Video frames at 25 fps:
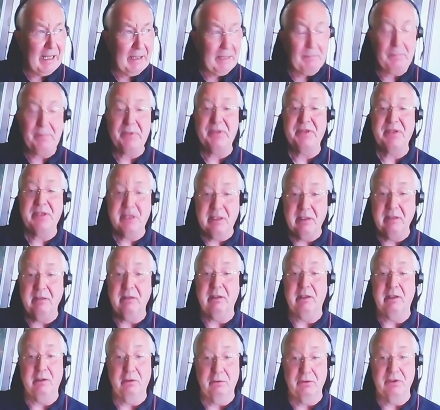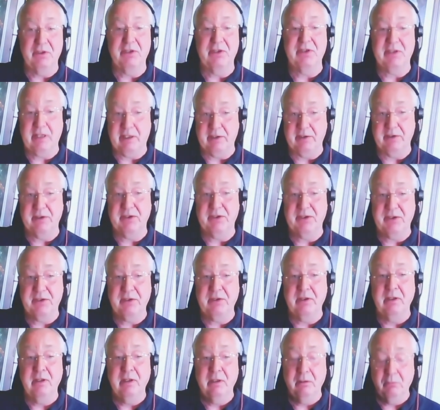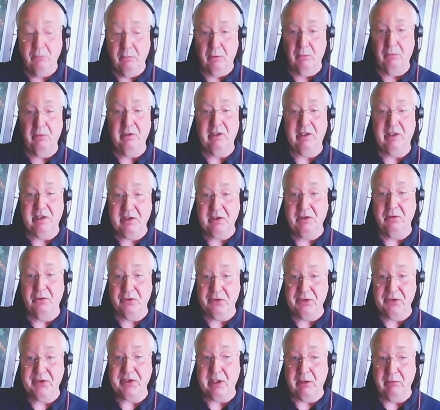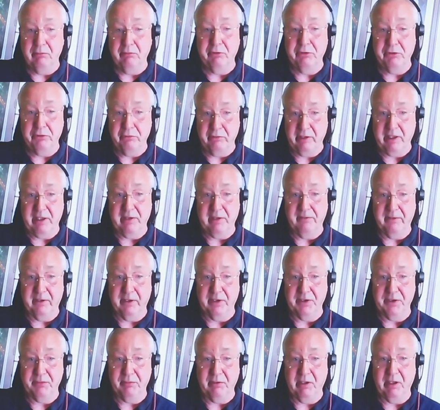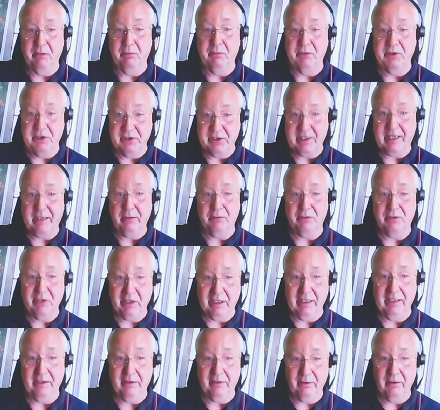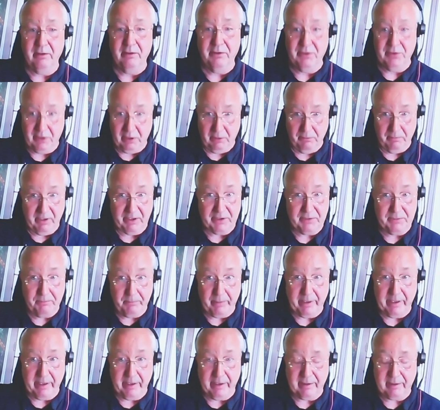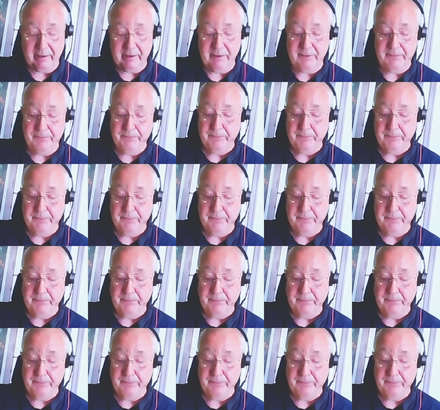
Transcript: absolutely understands what is called soul retrieval as well, which is how to get soul parts out.